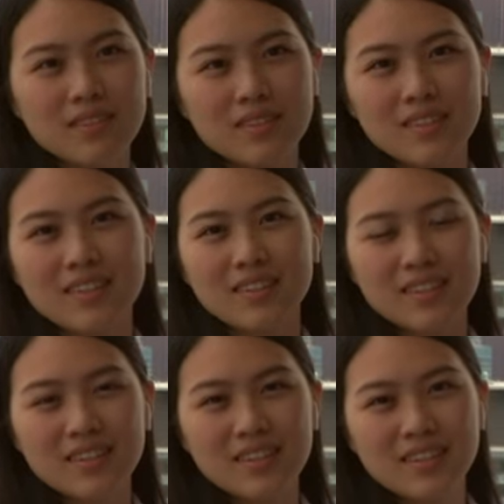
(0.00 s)

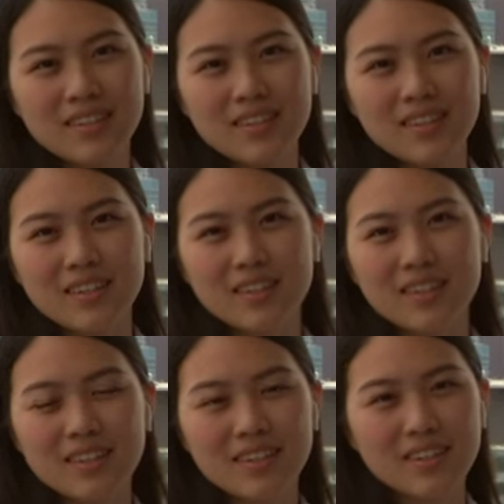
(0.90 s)

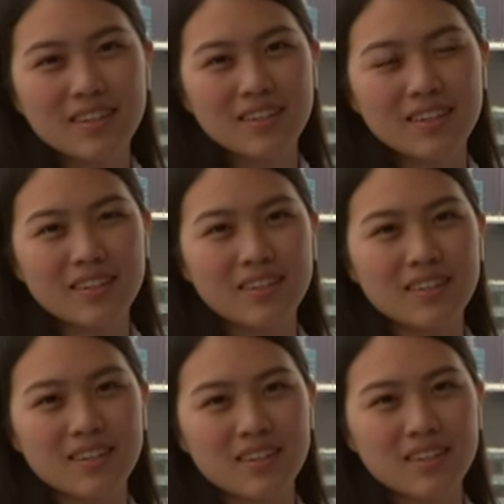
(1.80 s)

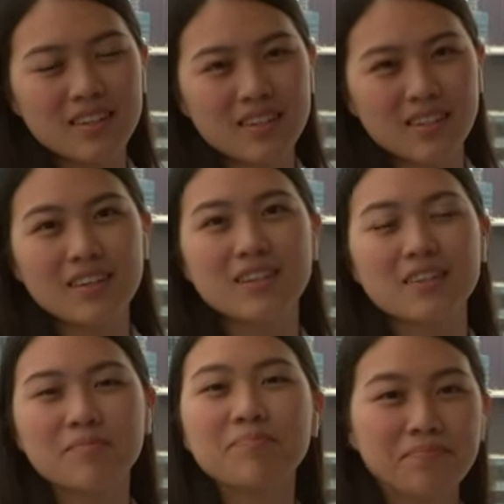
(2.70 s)

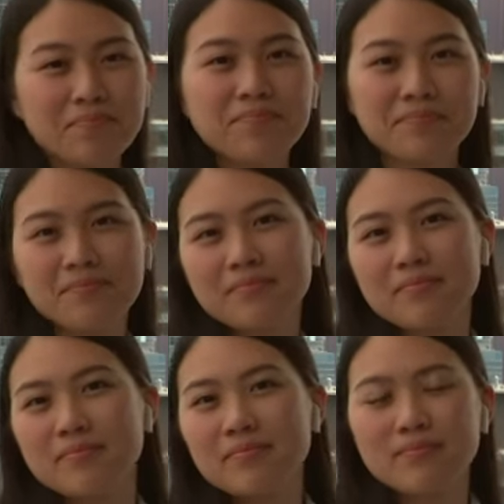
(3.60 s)

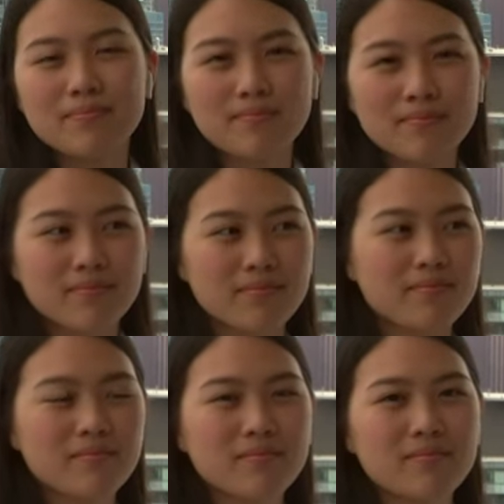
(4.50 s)

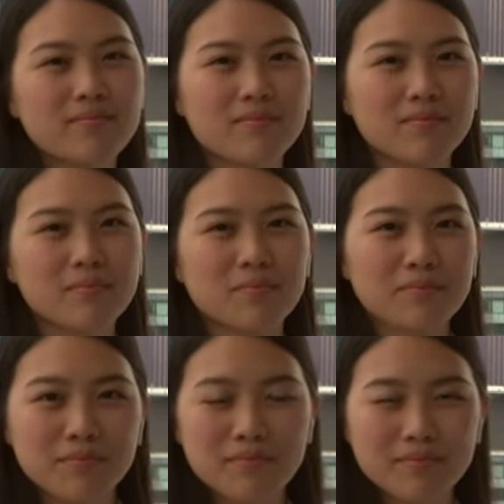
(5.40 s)

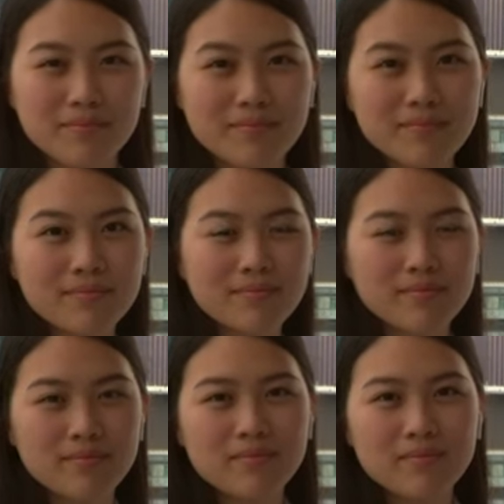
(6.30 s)

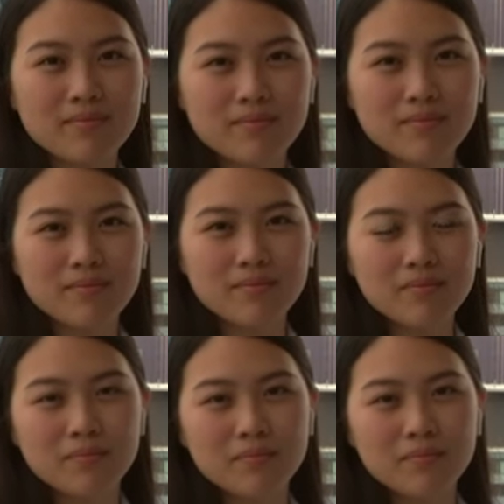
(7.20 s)
(silent)